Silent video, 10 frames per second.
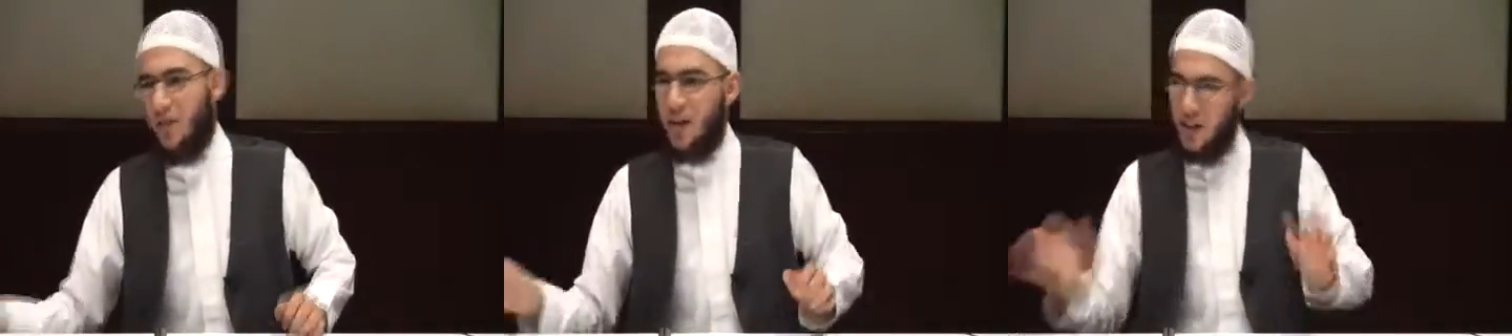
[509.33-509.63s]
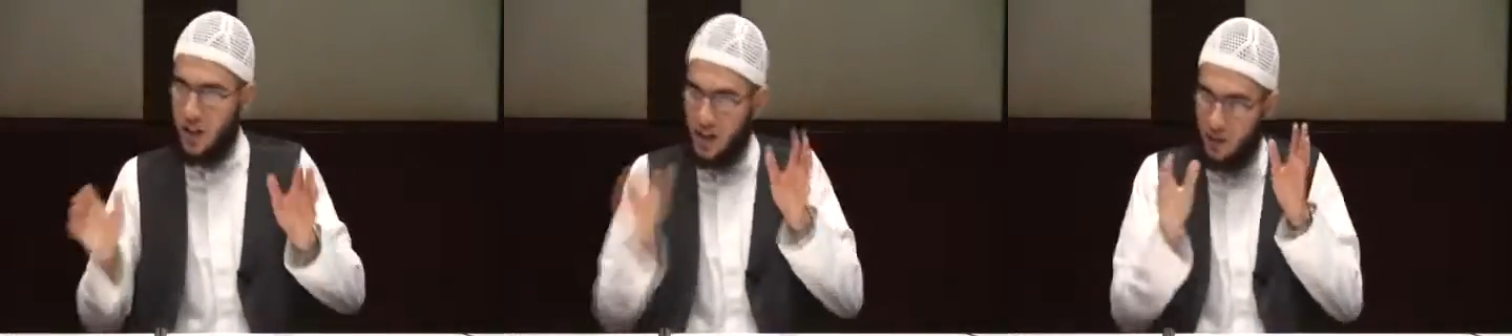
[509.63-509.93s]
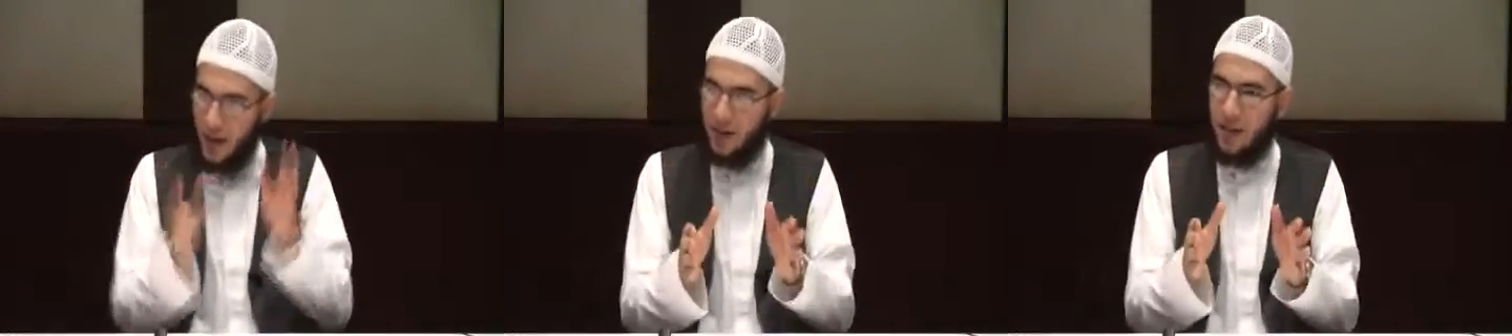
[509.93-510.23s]
Whatever is
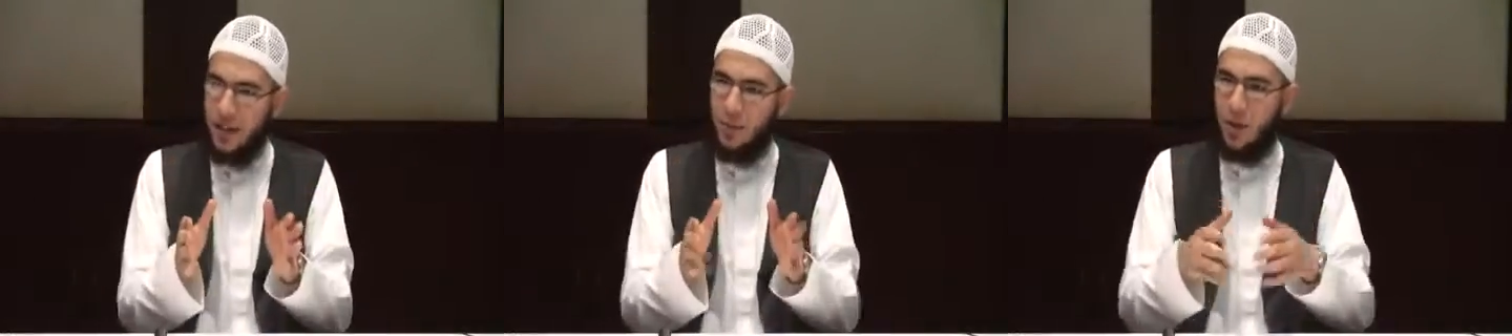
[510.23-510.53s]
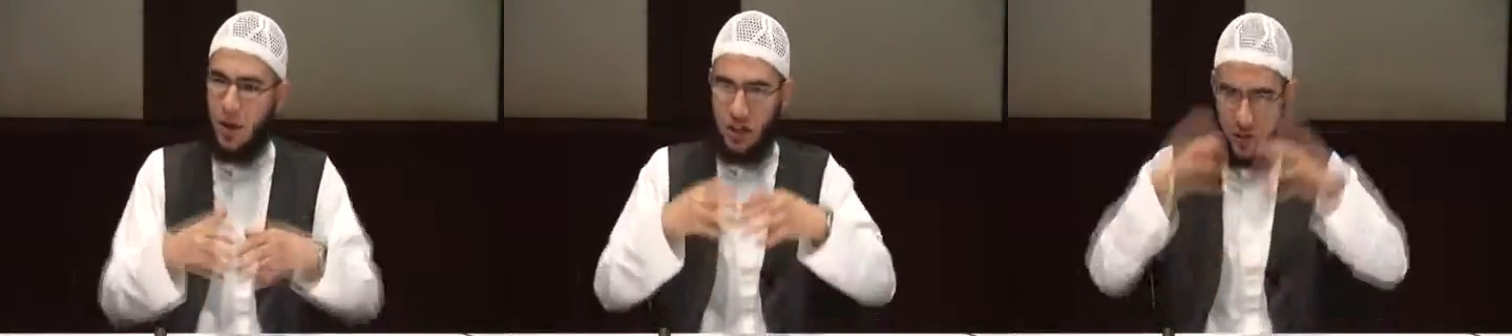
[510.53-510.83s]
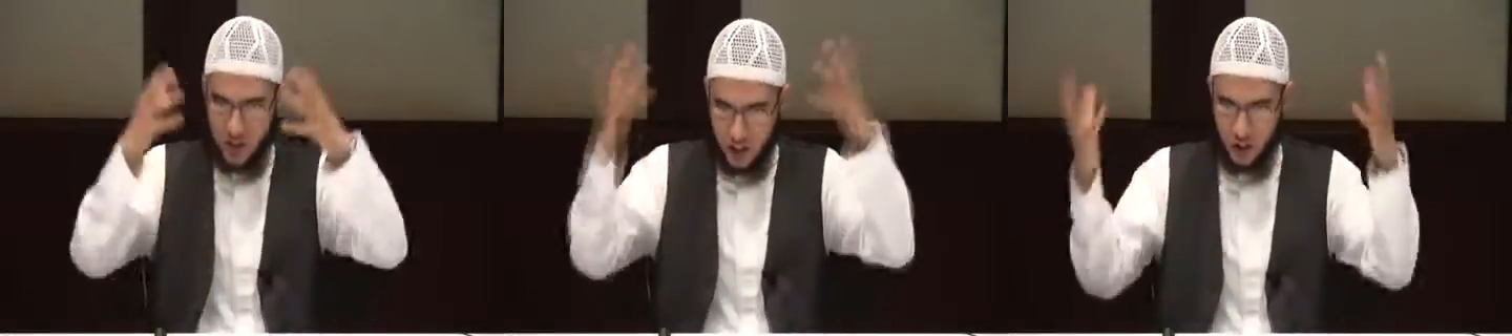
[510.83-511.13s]
expected
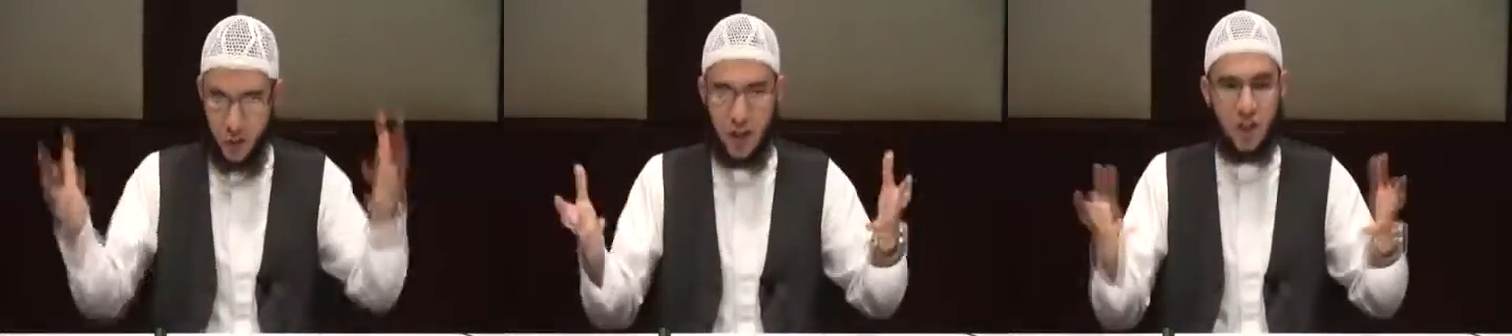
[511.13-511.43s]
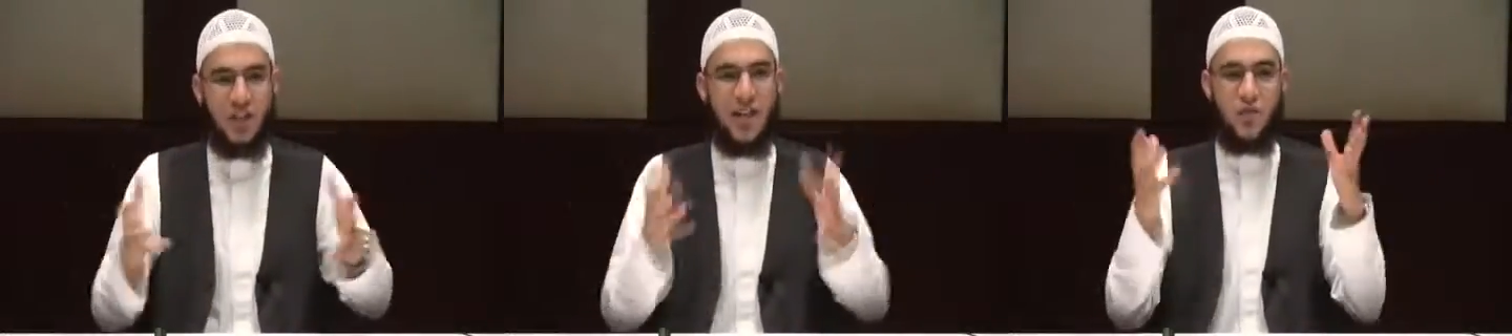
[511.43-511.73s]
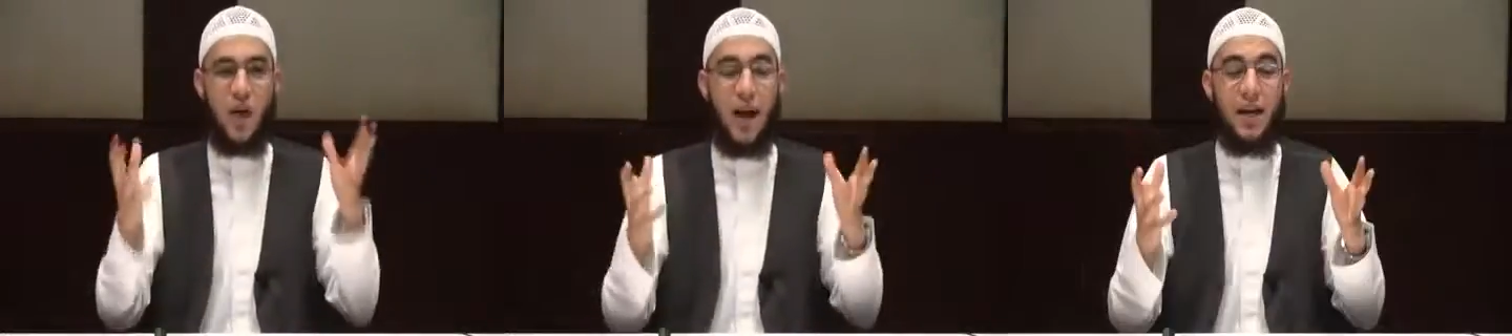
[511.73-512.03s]
because of the situation,
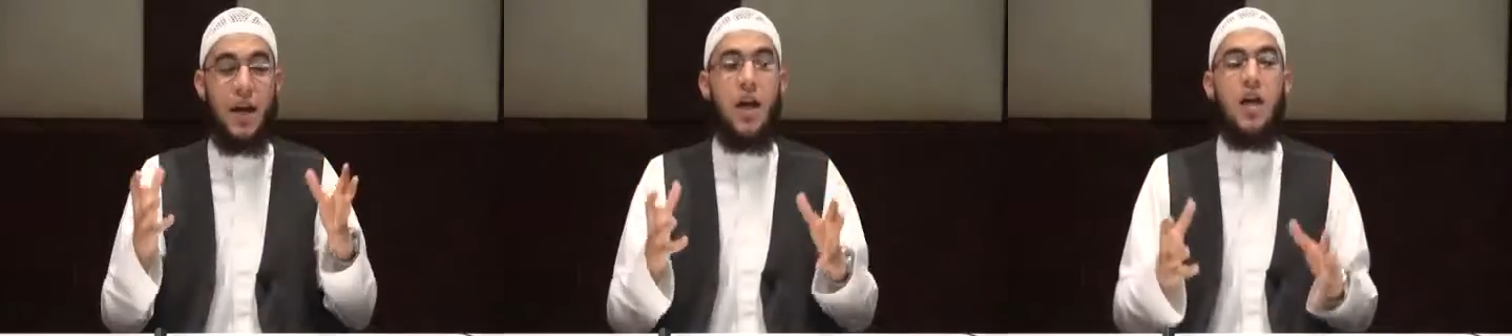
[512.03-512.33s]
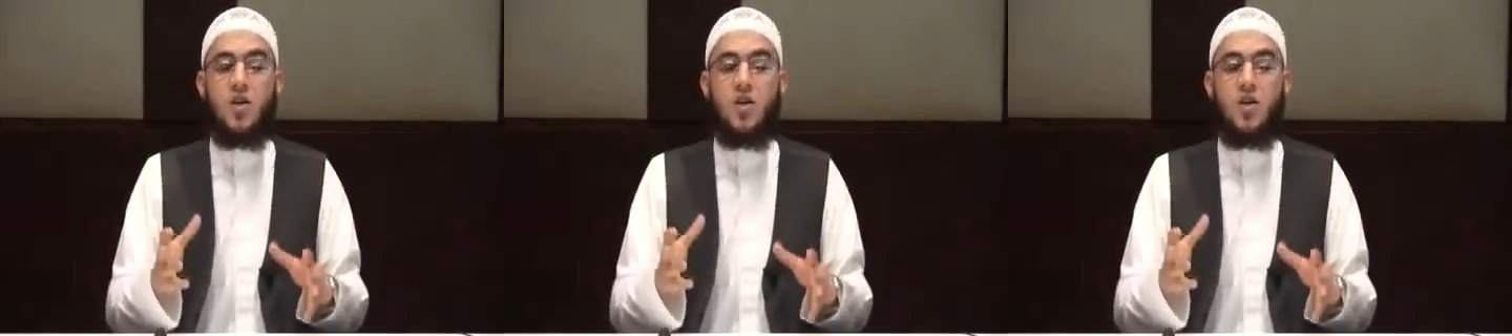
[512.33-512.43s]
that's fine.